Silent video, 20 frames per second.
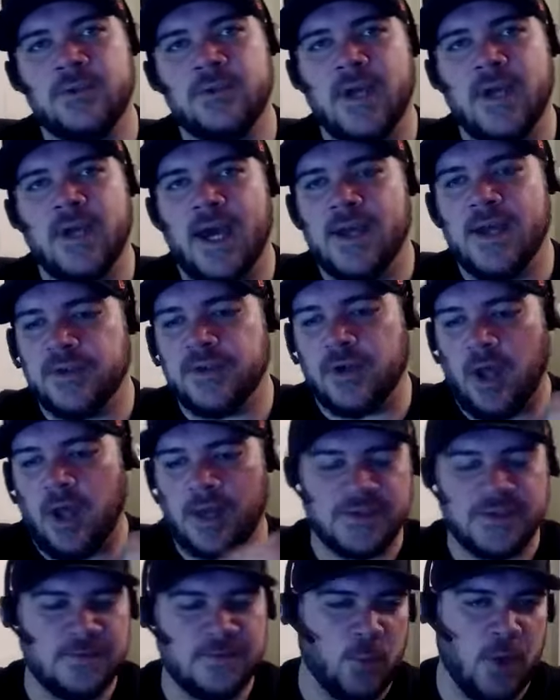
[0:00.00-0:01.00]
You guys are
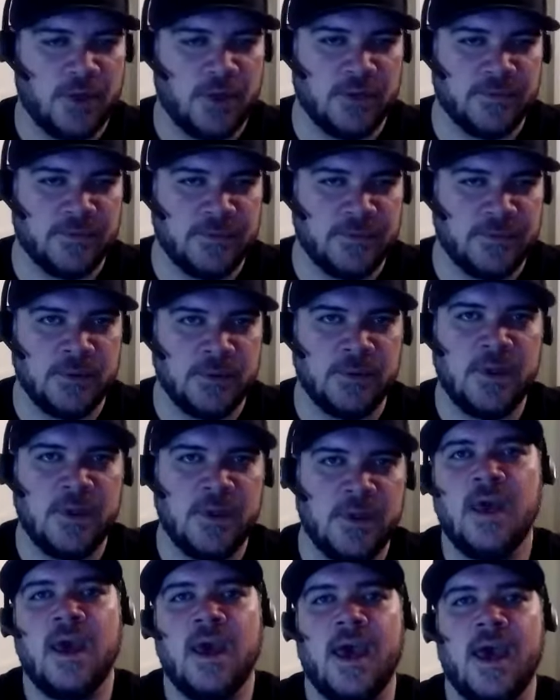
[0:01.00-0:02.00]
awesome, wonderful,
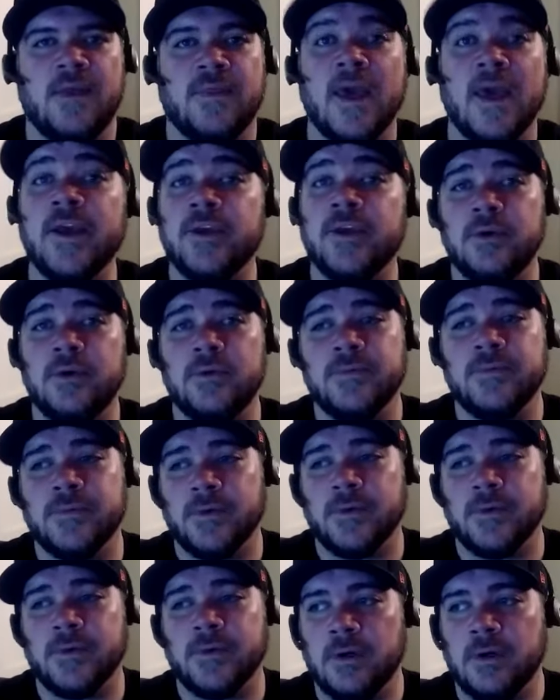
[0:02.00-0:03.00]
and thank you
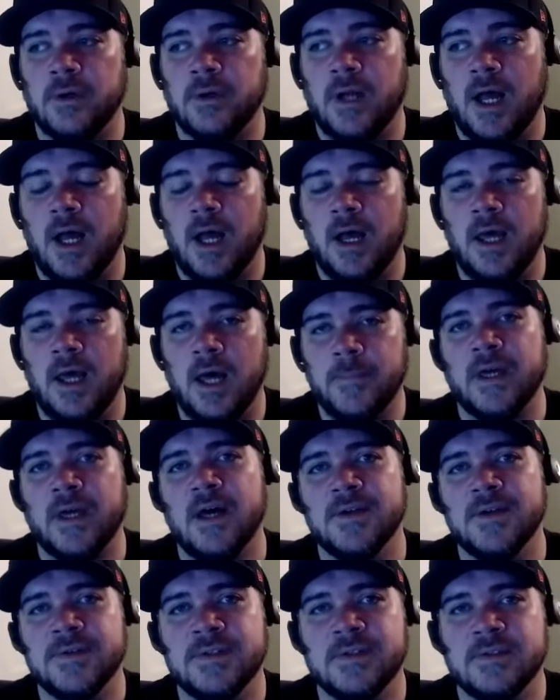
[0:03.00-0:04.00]
for uh, helping
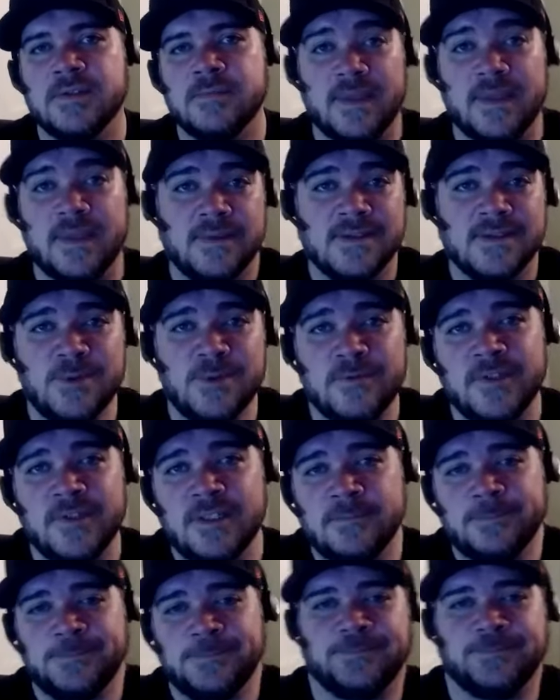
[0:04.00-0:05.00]
us make this movie.